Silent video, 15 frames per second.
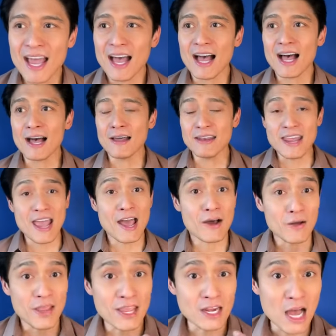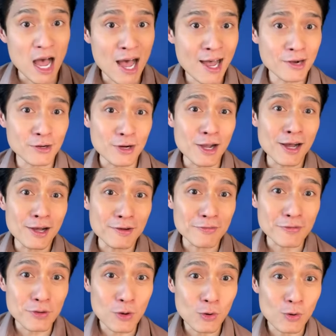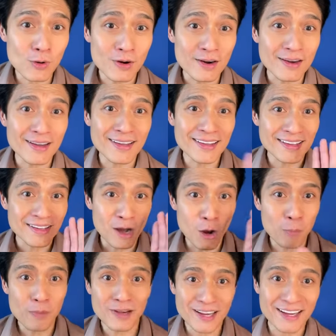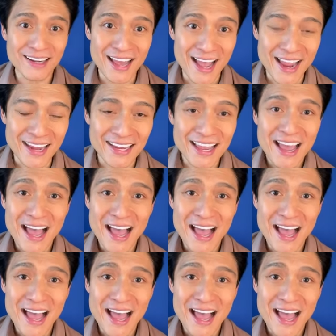Now, in honor of your opening night,